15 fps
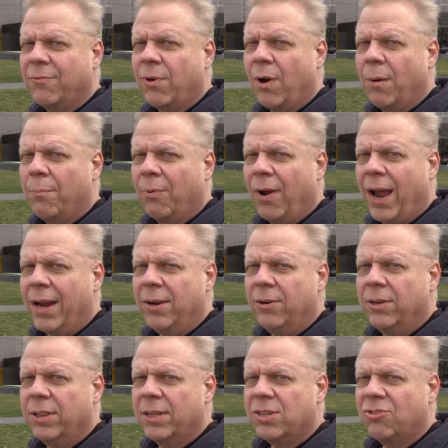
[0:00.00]
you are brand new
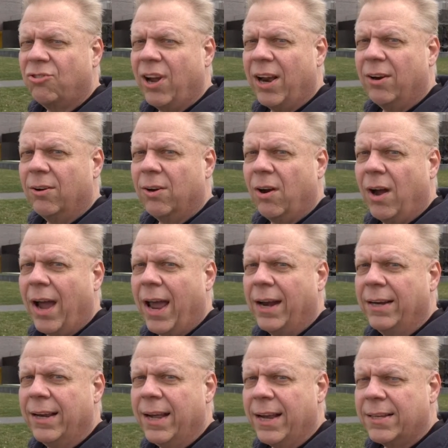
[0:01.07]
to this channel, go ahead
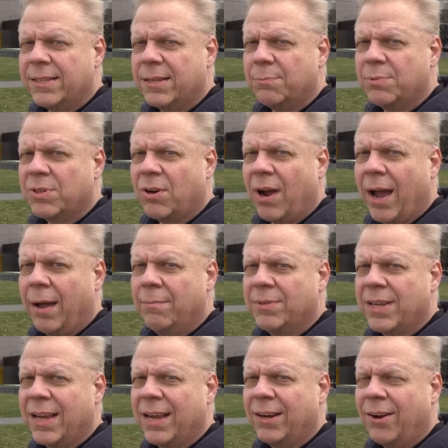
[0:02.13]
and hit subscribe
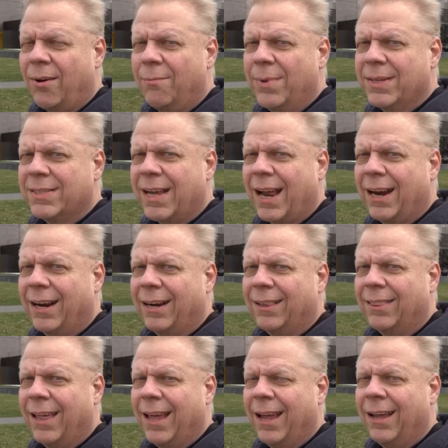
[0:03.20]
so you don't miss out on a
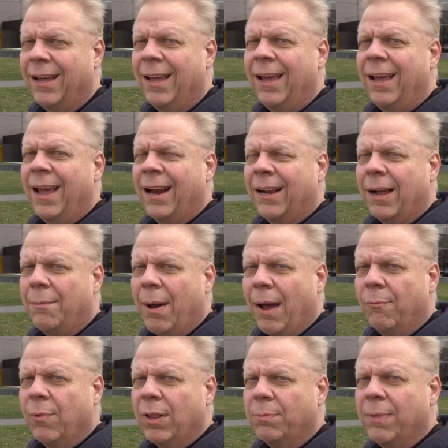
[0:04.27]
thing. And come
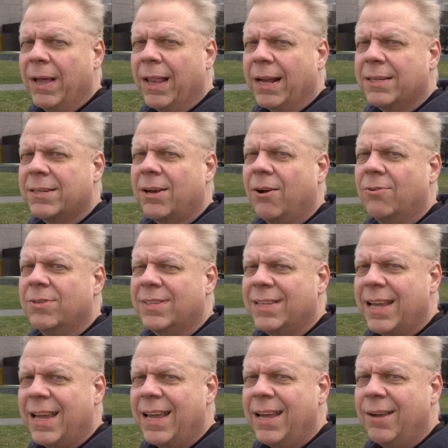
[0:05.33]
on with me, let's go
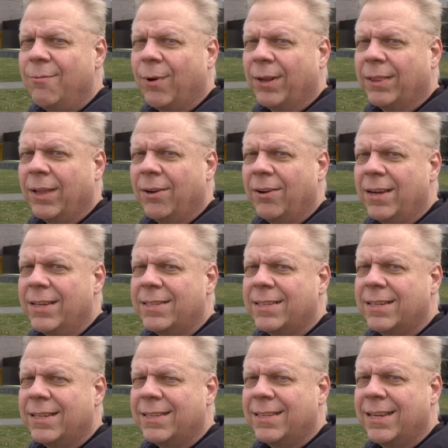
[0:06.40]
see what there is
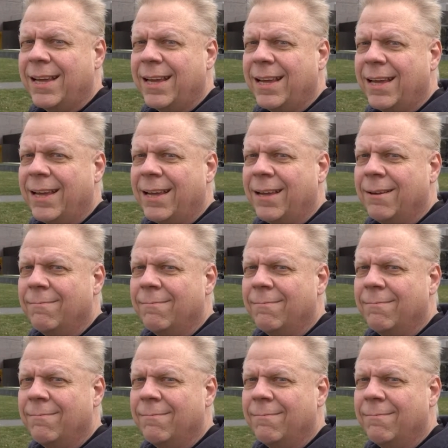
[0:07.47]
to see.